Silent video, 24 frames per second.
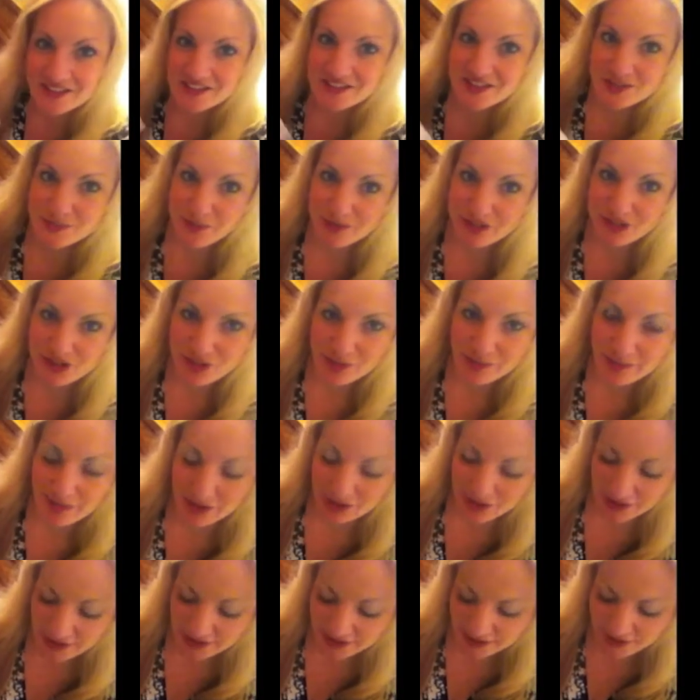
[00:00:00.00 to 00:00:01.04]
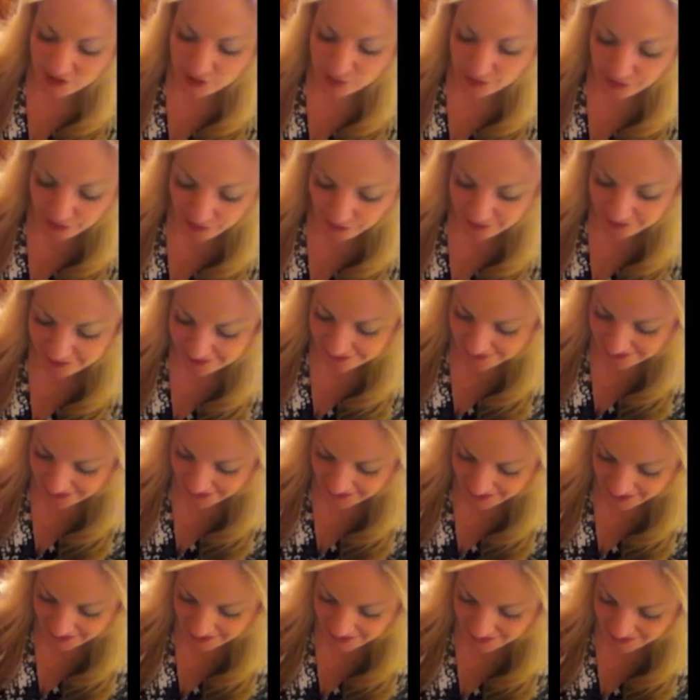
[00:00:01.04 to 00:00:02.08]
special part is we're going to
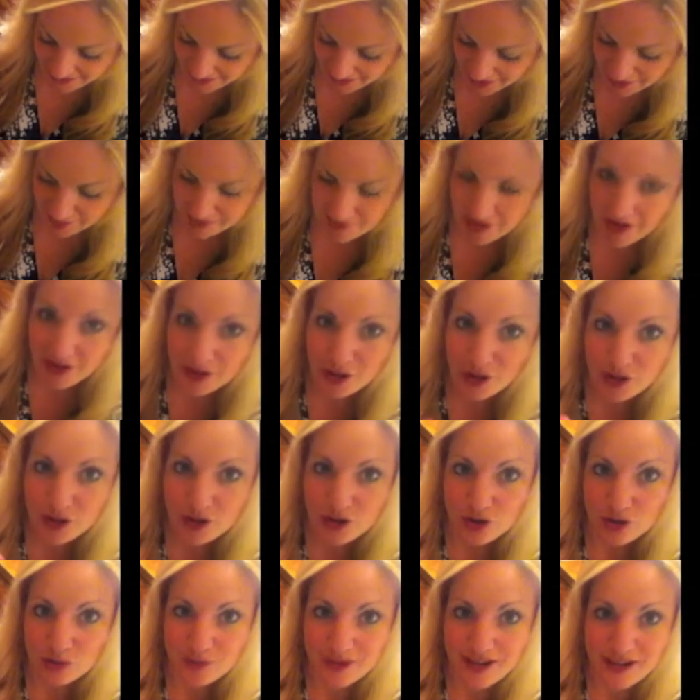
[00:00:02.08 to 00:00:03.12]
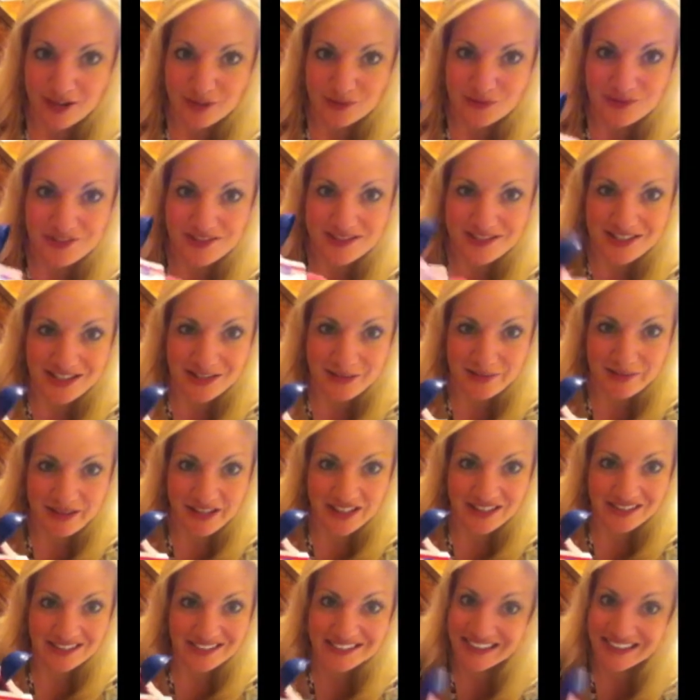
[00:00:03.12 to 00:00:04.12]
add some ground cinnamon.